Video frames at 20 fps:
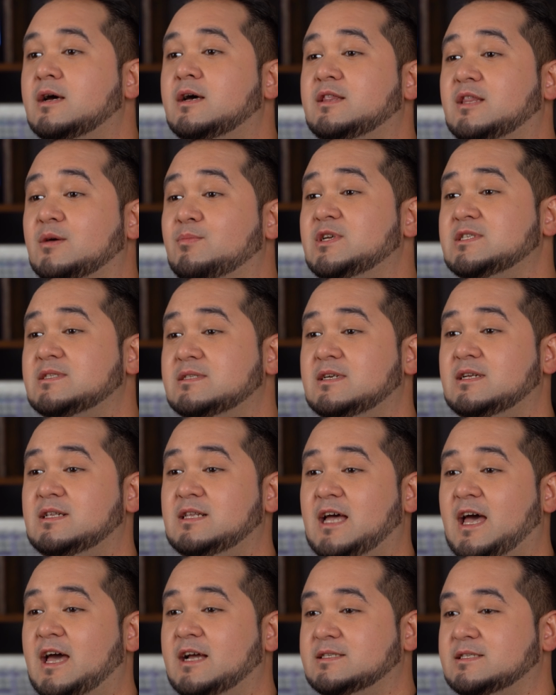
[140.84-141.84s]
The MISTEL
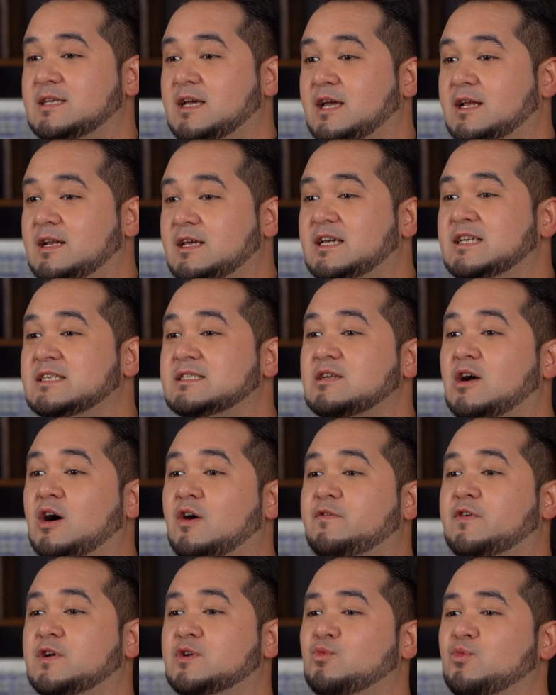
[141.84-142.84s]
X-VIII is
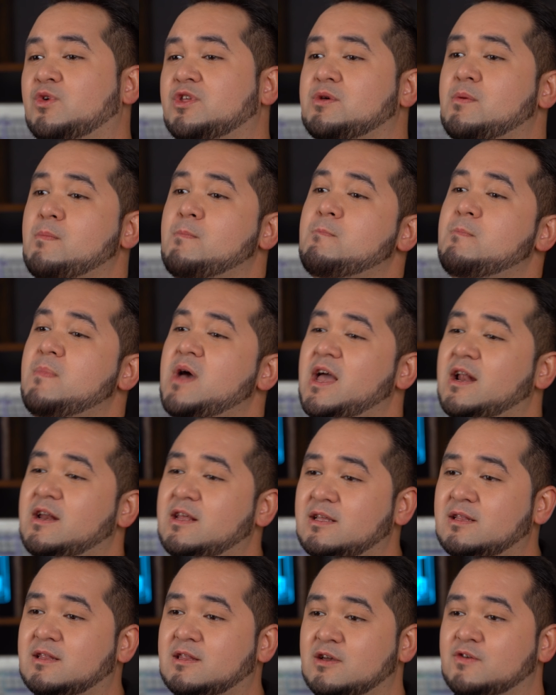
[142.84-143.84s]
offered with many
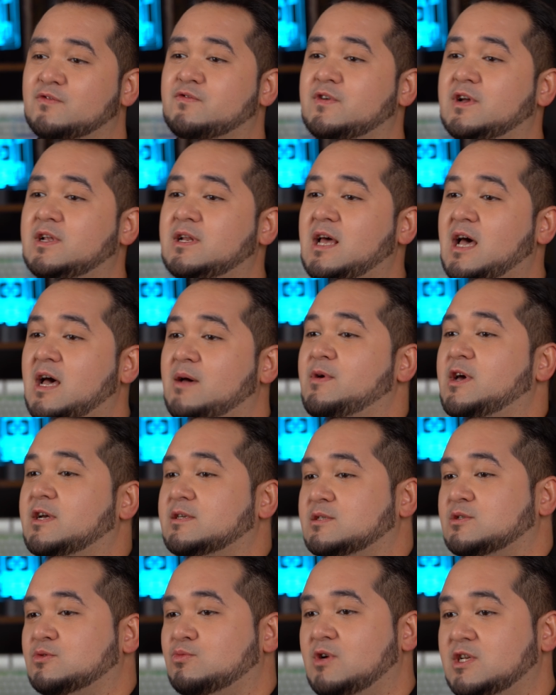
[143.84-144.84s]
different MX
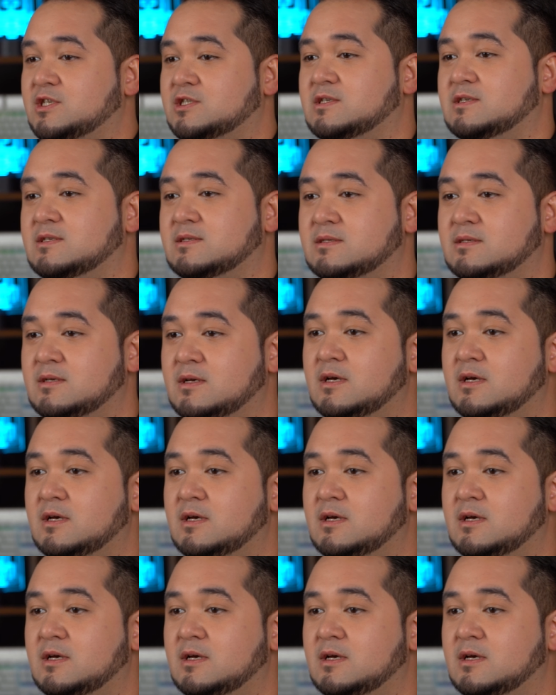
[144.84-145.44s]
switches,